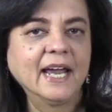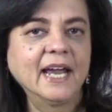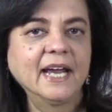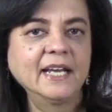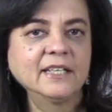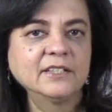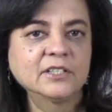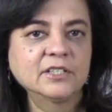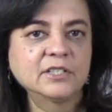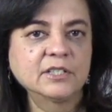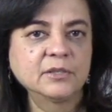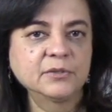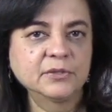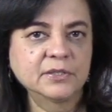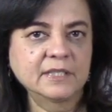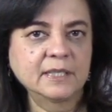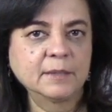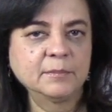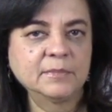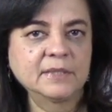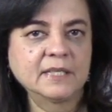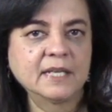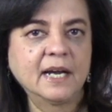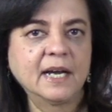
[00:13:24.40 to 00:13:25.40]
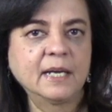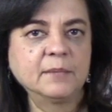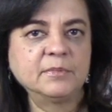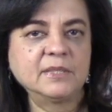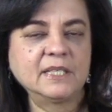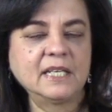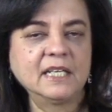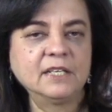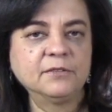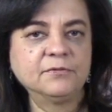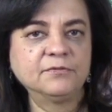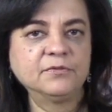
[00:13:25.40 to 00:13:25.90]
And so
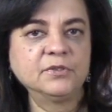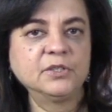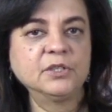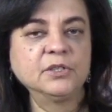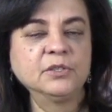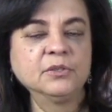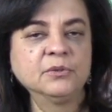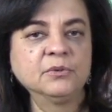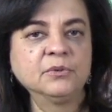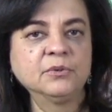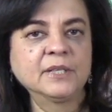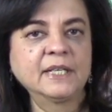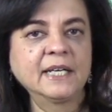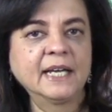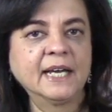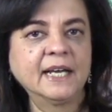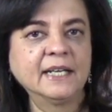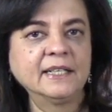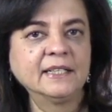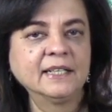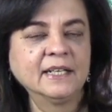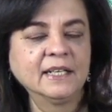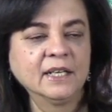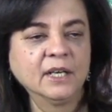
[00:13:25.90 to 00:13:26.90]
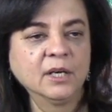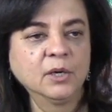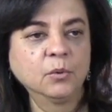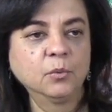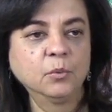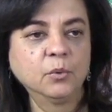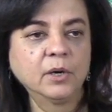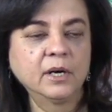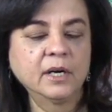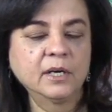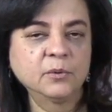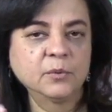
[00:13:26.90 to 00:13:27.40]
sometimes, if you can
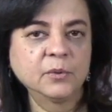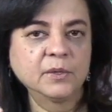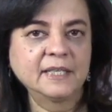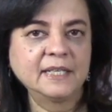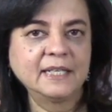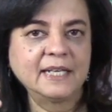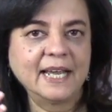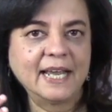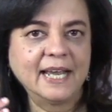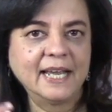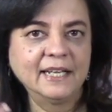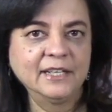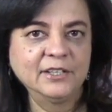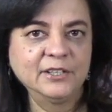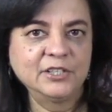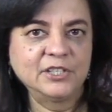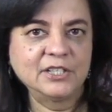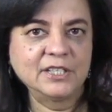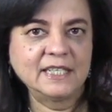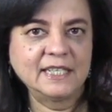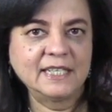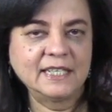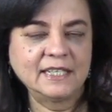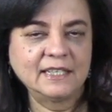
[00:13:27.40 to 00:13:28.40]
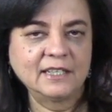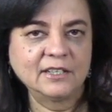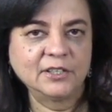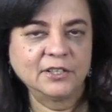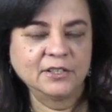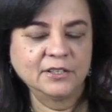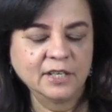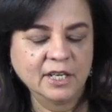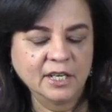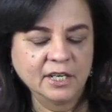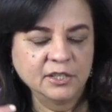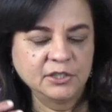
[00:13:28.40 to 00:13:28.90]
work with an energy
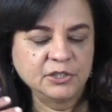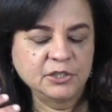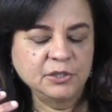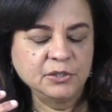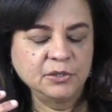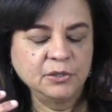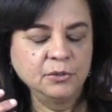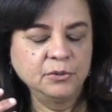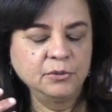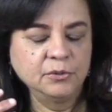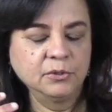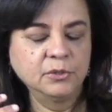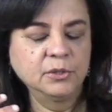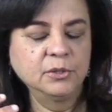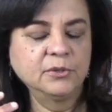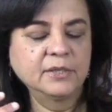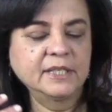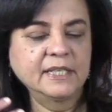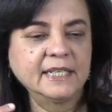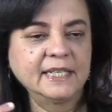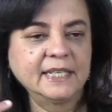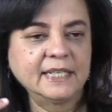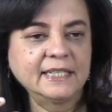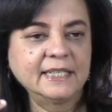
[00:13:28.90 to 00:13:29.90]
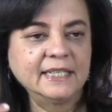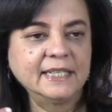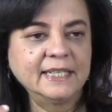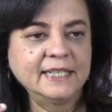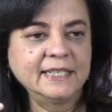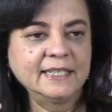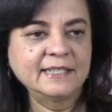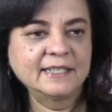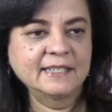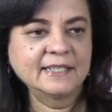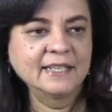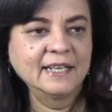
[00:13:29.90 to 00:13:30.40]
healer to, who, who can at
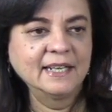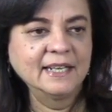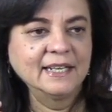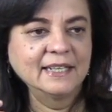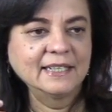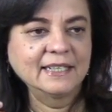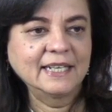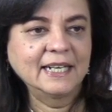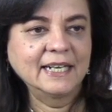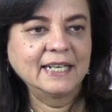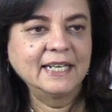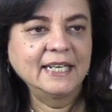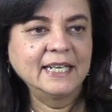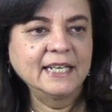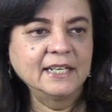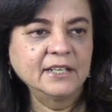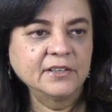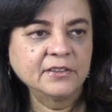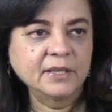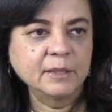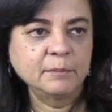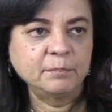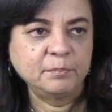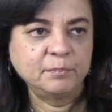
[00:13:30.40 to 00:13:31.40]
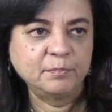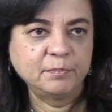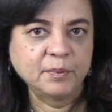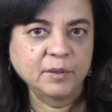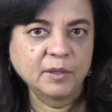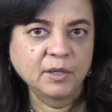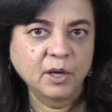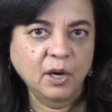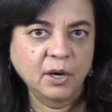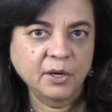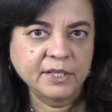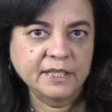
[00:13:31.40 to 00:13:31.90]
least clear the
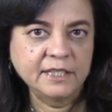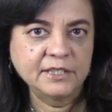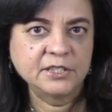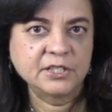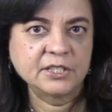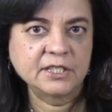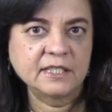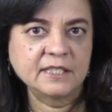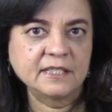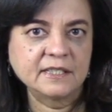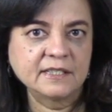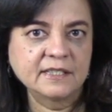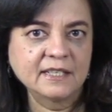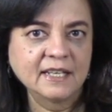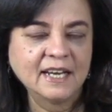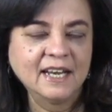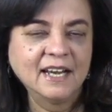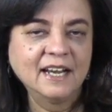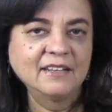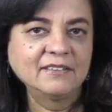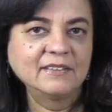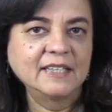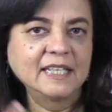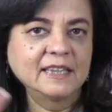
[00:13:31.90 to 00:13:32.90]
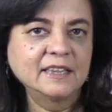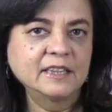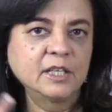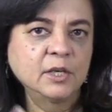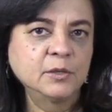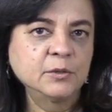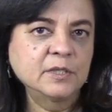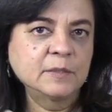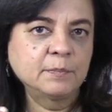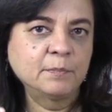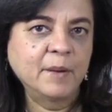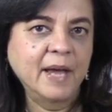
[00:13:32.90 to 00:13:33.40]
blockages that
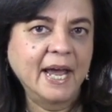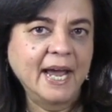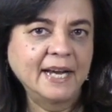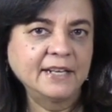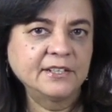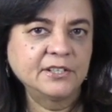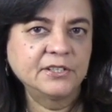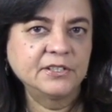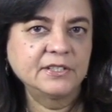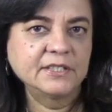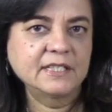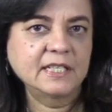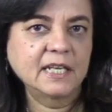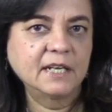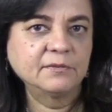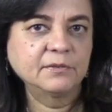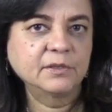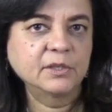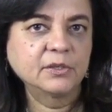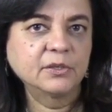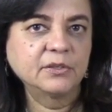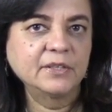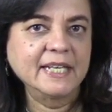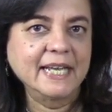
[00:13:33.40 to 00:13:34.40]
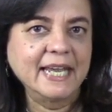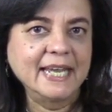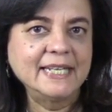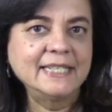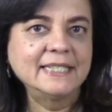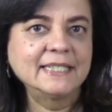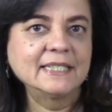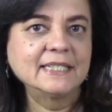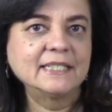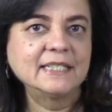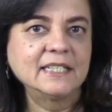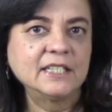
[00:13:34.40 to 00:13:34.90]
those patterns have
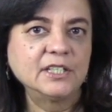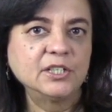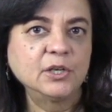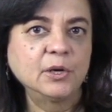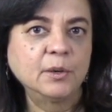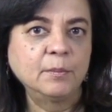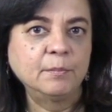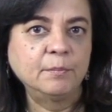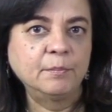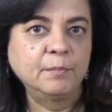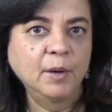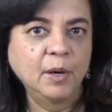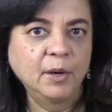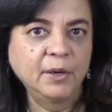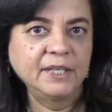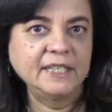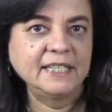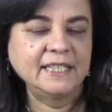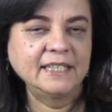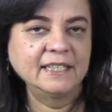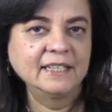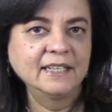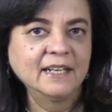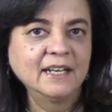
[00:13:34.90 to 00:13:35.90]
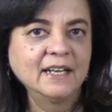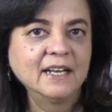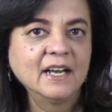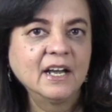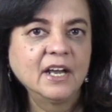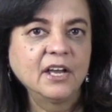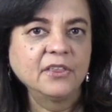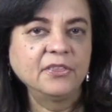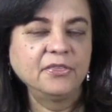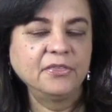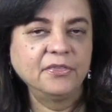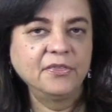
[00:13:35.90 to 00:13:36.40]
created in your body,
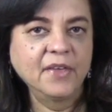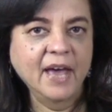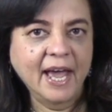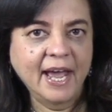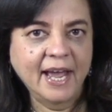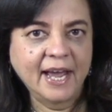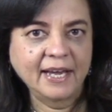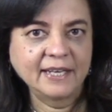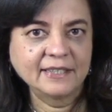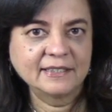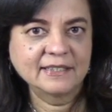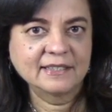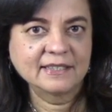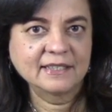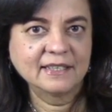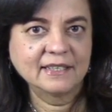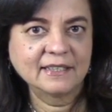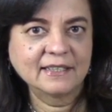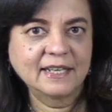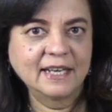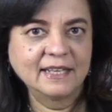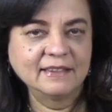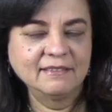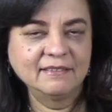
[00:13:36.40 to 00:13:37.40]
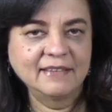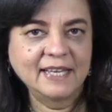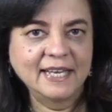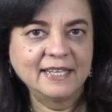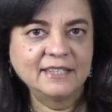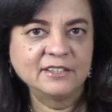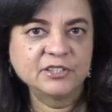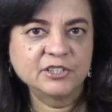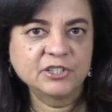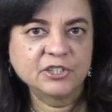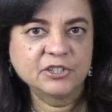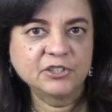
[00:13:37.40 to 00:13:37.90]
that can
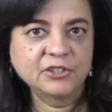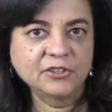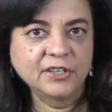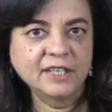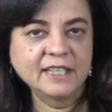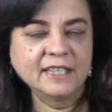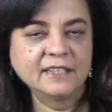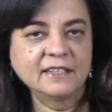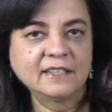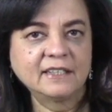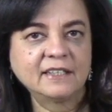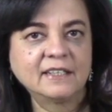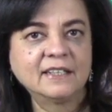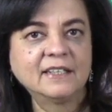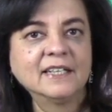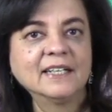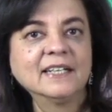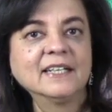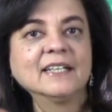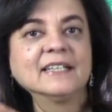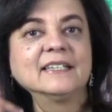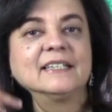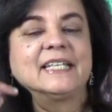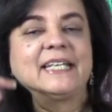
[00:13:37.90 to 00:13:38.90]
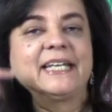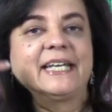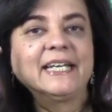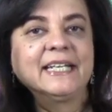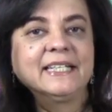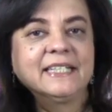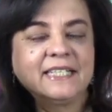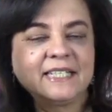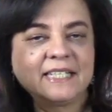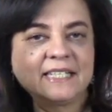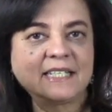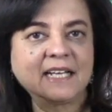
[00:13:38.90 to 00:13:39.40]
then trigger the
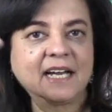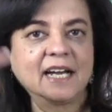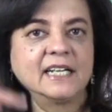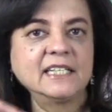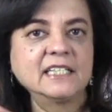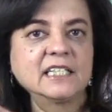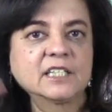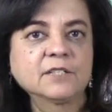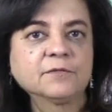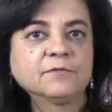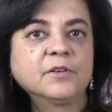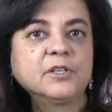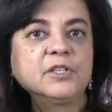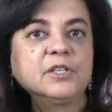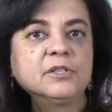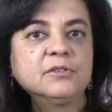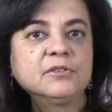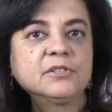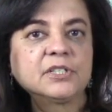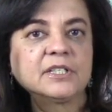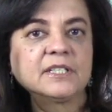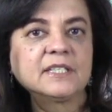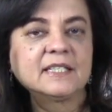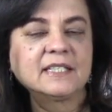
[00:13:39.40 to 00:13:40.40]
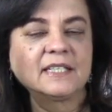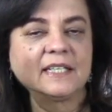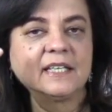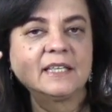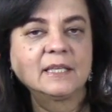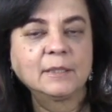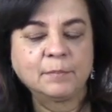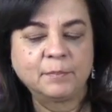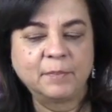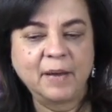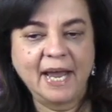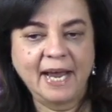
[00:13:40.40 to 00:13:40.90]
insights for you to
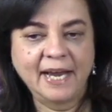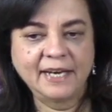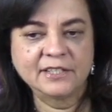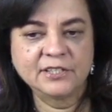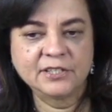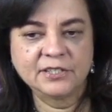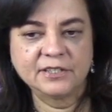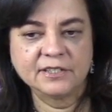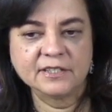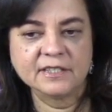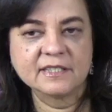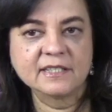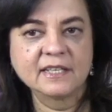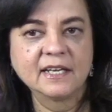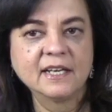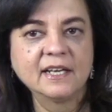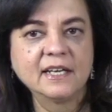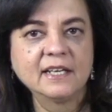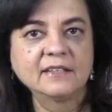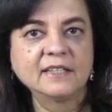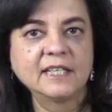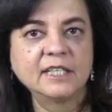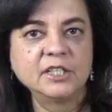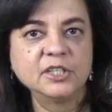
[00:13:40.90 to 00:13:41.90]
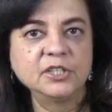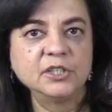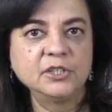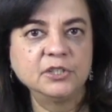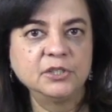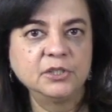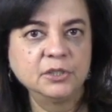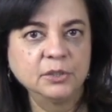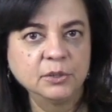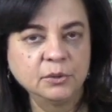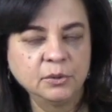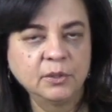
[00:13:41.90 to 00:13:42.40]
see the patterns that
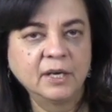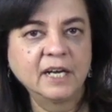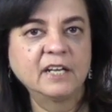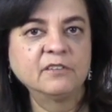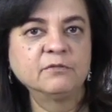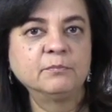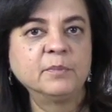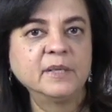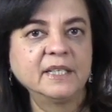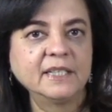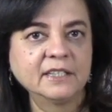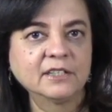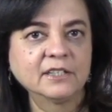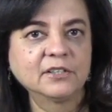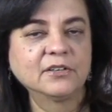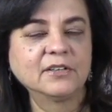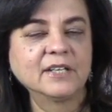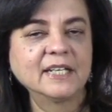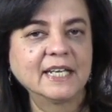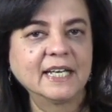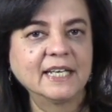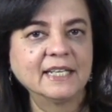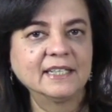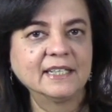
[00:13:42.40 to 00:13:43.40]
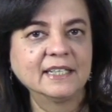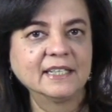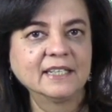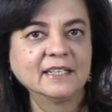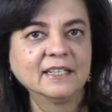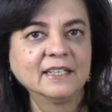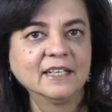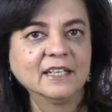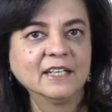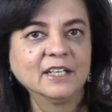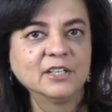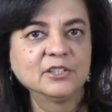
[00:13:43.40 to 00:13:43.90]
you have been
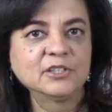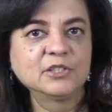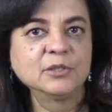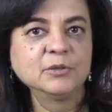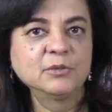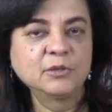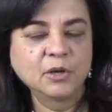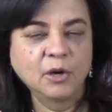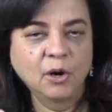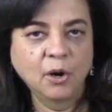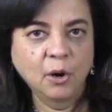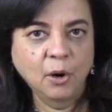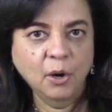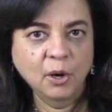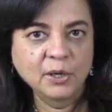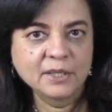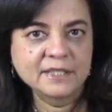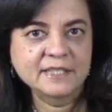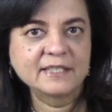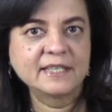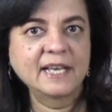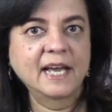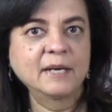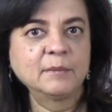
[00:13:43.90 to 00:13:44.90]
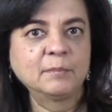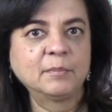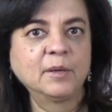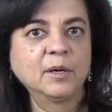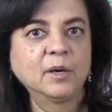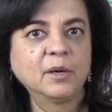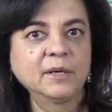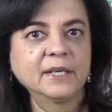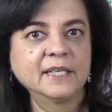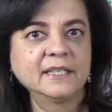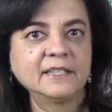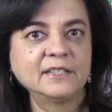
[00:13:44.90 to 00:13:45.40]
creating to cause that
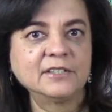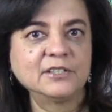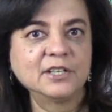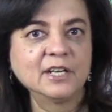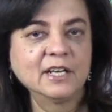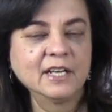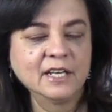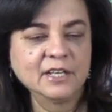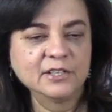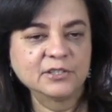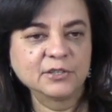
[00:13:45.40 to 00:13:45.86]
blockage.